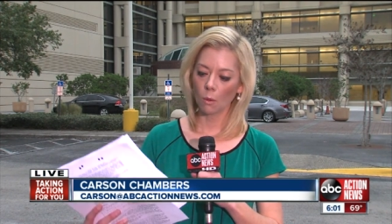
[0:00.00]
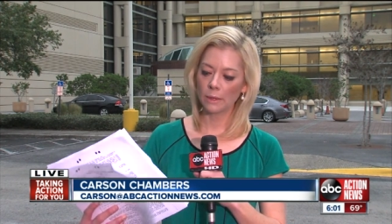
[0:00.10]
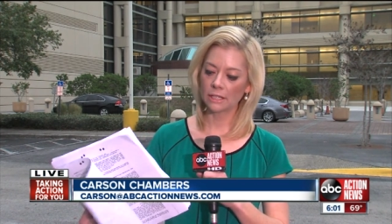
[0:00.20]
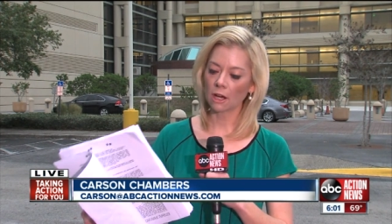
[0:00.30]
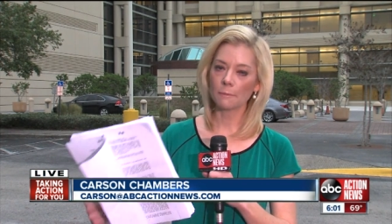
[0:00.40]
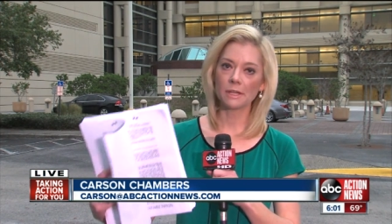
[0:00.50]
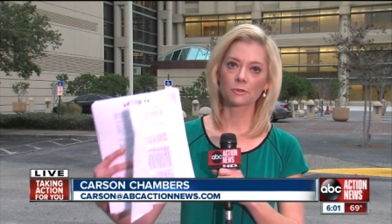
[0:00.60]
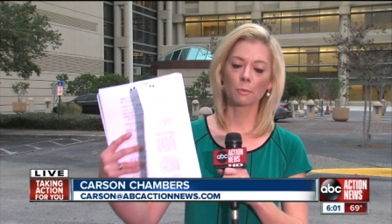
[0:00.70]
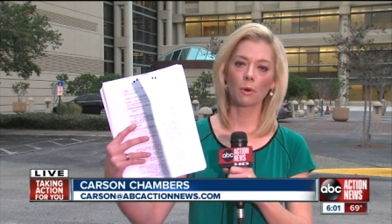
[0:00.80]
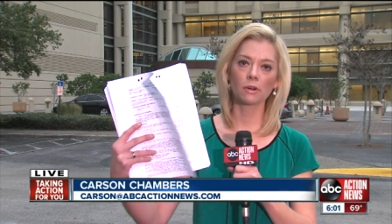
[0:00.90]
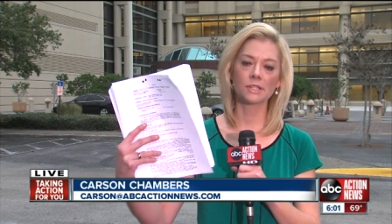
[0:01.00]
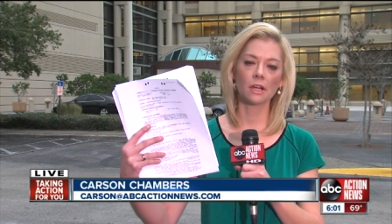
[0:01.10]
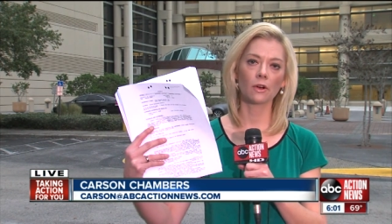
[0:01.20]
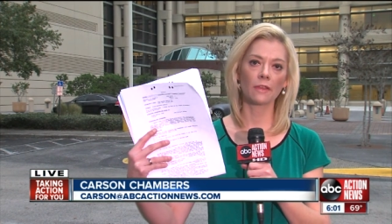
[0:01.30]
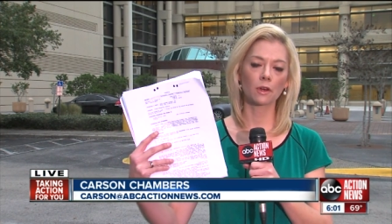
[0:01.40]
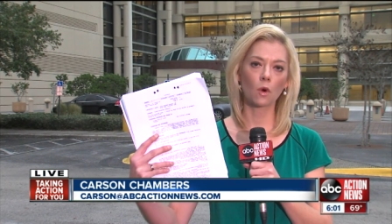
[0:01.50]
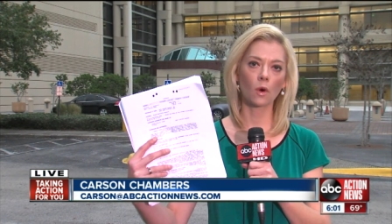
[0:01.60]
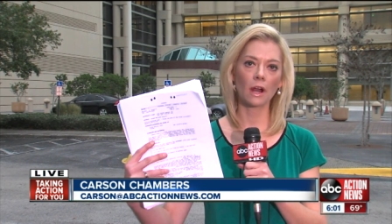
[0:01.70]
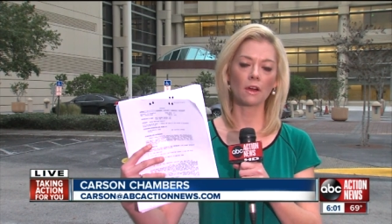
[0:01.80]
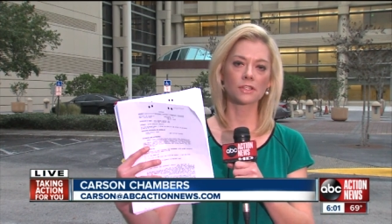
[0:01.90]
Well, we dug up these reports here at
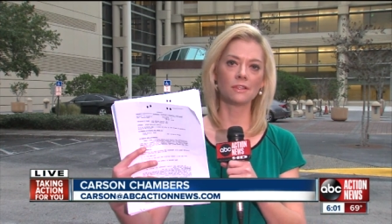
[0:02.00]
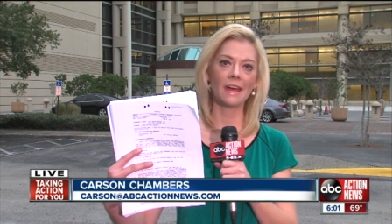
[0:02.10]
the courthouse.